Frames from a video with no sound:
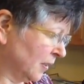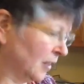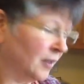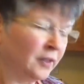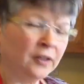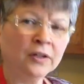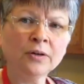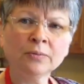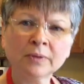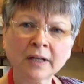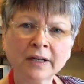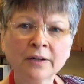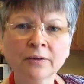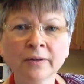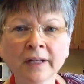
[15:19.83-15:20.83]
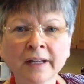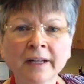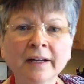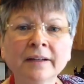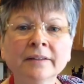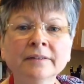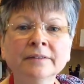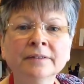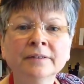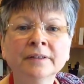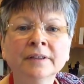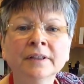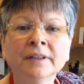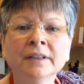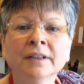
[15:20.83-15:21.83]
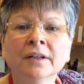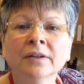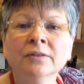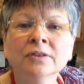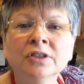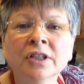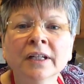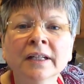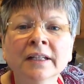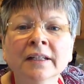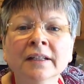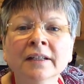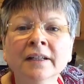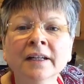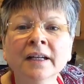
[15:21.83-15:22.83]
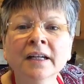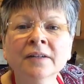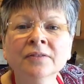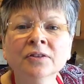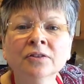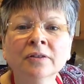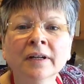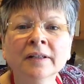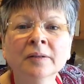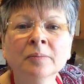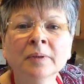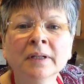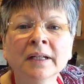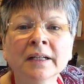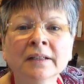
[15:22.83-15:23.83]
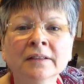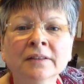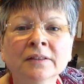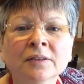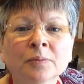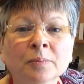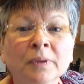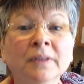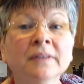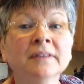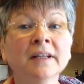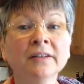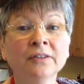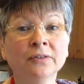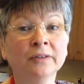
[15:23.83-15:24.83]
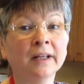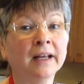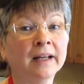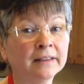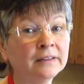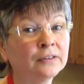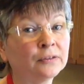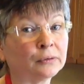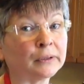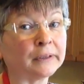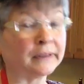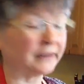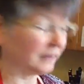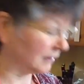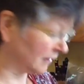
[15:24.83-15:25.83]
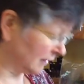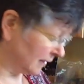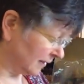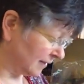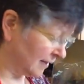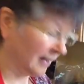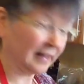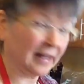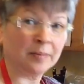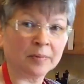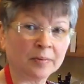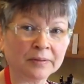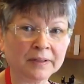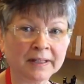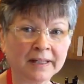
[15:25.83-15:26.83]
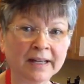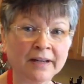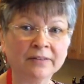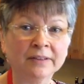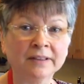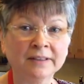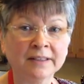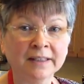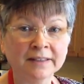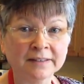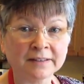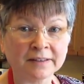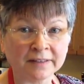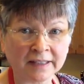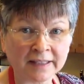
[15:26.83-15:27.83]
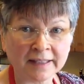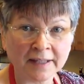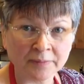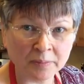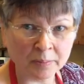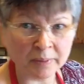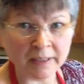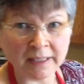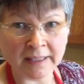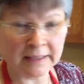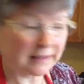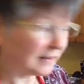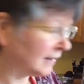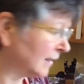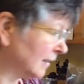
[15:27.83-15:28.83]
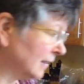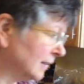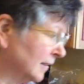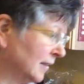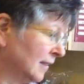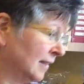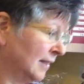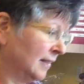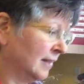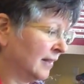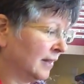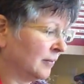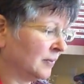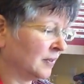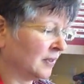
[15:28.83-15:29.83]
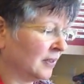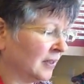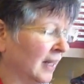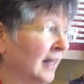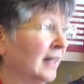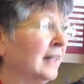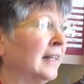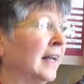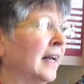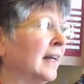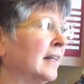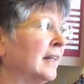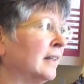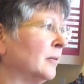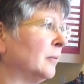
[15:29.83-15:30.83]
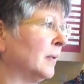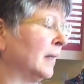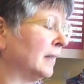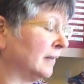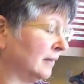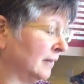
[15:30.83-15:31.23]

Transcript: You know what I don't have? Janet, I haven't tried the banana dessert, but intended. Yeah, it's really good. It's like I'm already counting the days till I can have a banana again. That was good. I hadn't had it in a while.